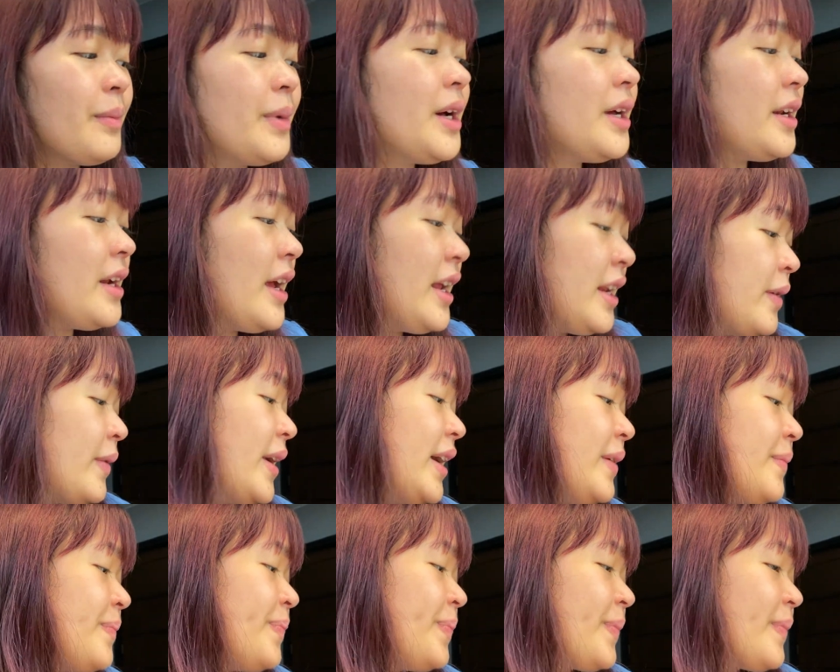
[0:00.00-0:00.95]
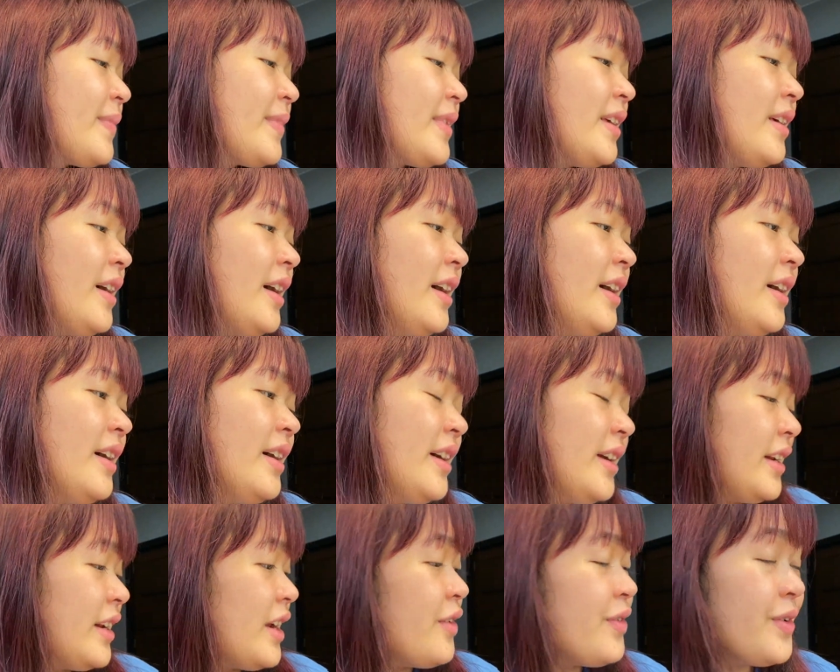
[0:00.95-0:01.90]
But anyway,
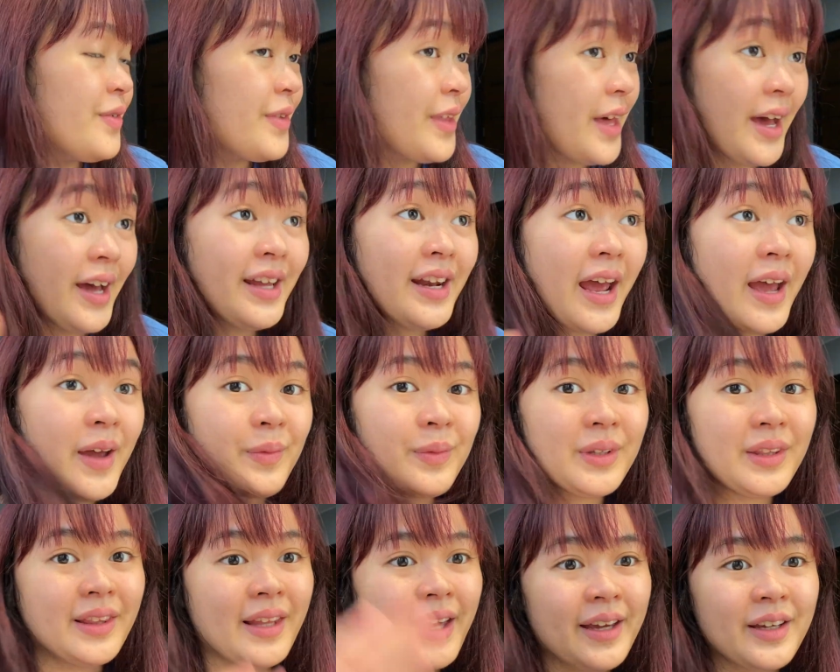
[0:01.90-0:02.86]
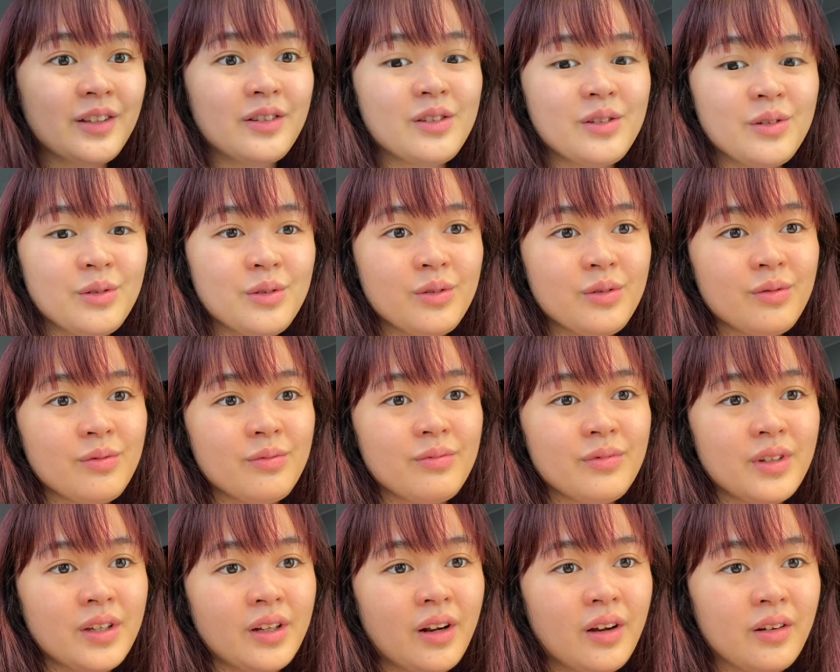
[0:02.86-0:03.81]
enough of that. I would like to,
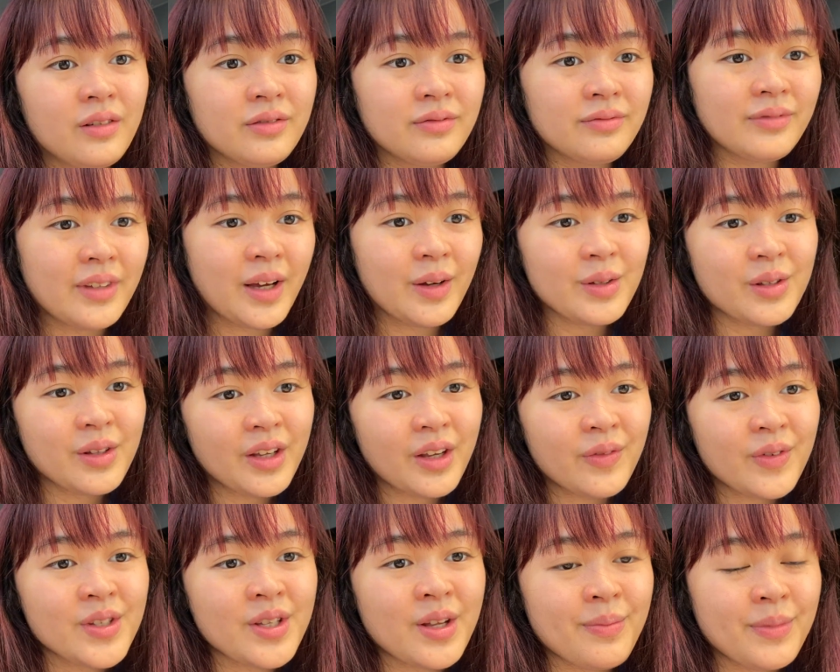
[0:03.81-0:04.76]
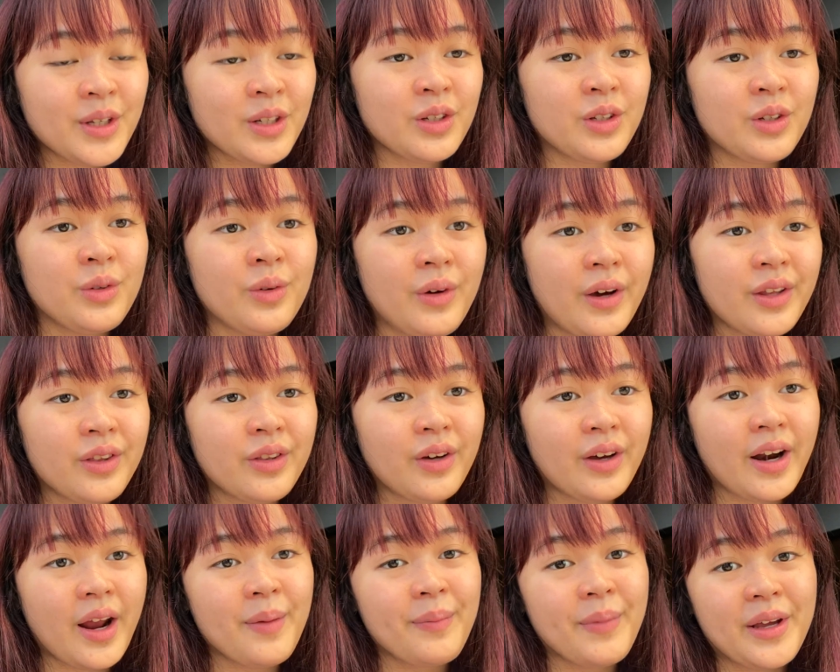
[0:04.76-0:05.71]
I was looking for something to do. I
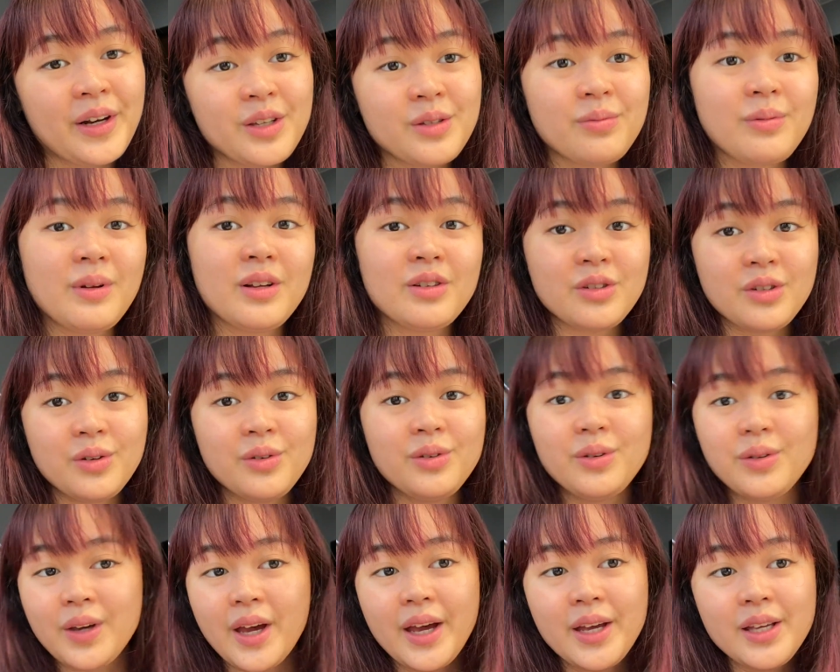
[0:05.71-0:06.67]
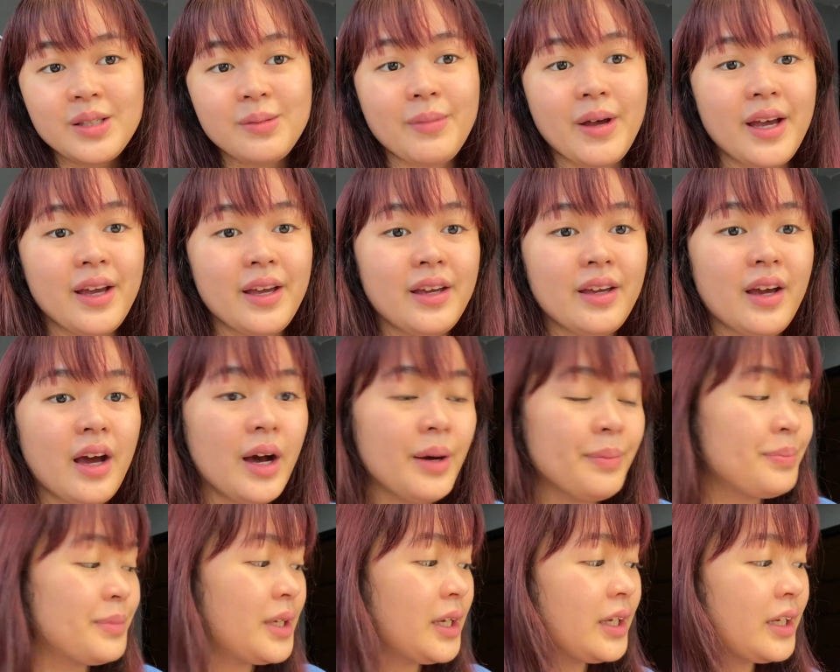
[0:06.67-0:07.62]
thought I might as well show you guys my
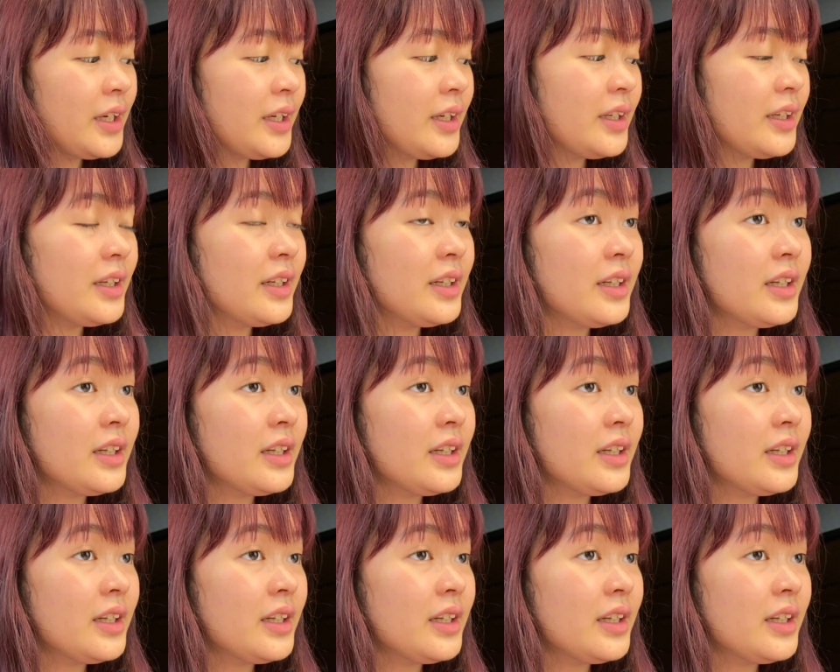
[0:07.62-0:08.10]
updated